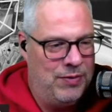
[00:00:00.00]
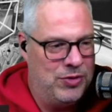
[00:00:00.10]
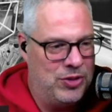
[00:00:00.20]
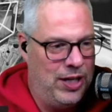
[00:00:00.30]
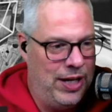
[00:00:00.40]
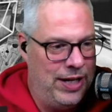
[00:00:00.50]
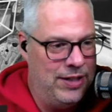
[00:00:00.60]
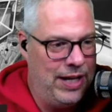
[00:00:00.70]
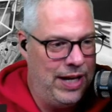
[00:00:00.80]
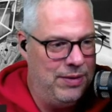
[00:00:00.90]
the schneid
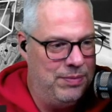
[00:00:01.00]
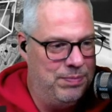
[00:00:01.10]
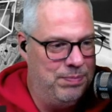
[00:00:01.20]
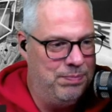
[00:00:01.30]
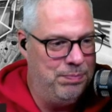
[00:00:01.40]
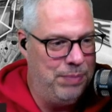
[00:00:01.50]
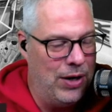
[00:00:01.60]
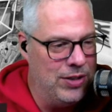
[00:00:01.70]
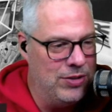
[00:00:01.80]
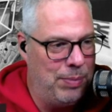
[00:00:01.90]
and
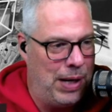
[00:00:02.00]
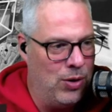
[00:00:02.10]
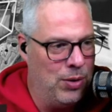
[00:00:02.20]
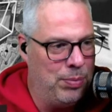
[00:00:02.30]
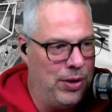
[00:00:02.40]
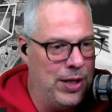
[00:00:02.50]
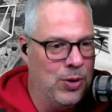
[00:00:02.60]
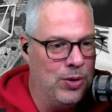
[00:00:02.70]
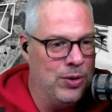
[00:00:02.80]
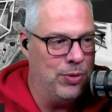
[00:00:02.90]
buries a power play
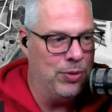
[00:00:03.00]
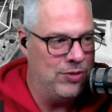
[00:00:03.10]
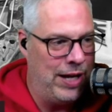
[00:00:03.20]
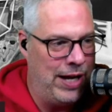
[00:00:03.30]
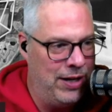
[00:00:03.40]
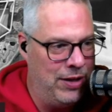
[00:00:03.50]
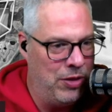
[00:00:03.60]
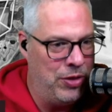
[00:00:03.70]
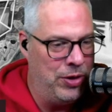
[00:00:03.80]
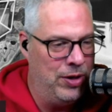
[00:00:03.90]
goal to put us ahead in the
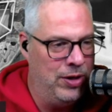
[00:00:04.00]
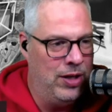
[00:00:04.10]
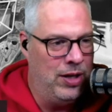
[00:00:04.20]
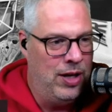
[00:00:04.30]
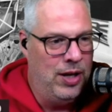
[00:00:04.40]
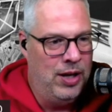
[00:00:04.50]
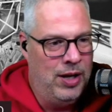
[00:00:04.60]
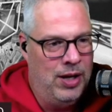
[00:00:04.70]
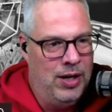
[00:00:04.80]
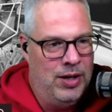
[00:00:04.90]
third. And
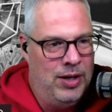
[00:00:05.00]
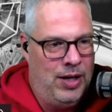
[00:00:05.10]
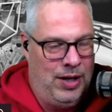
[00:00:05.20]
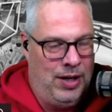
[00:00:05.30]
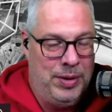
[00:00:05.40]
I mean,